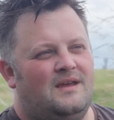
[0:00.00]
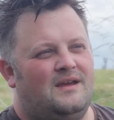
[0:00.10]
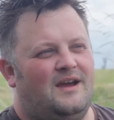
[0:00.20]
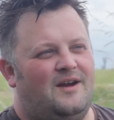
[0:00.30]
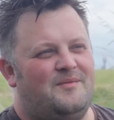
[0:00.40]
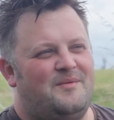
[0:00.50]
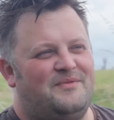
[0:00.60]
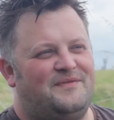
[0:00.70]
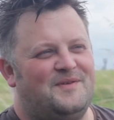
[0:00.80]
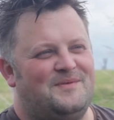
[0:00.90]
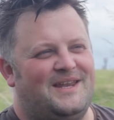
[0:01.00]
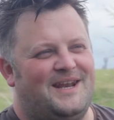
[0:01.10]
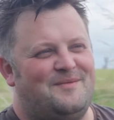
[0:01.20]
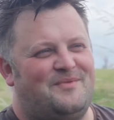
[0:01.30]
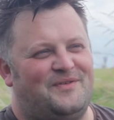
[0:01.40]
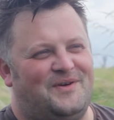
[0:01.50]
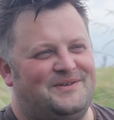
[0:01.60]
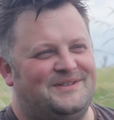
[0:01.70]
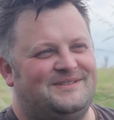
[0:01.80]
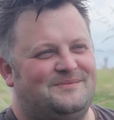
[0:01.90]
I remember filming the night before
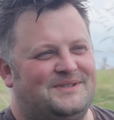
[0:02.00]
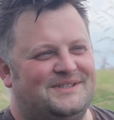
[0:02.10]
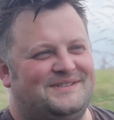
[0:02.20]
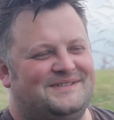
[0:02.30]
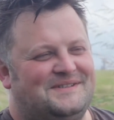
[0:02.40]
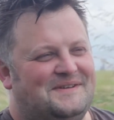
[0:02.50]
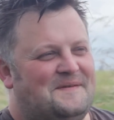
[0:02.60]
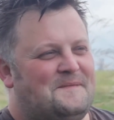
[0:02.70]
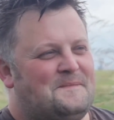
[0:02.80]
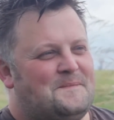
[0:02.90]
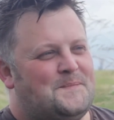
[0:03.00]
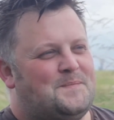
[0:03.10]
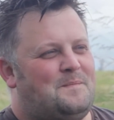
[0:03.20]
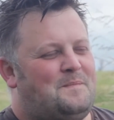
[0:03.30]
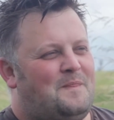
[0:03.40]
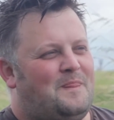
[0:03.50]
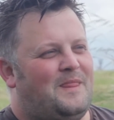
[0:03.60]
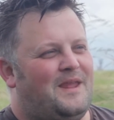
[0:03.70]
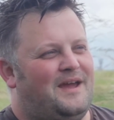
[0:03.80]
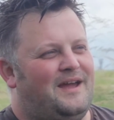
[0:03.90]
Christmas.
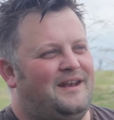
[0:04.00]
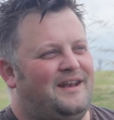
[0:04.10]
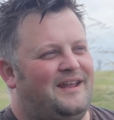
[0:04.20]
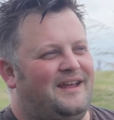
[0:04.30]
And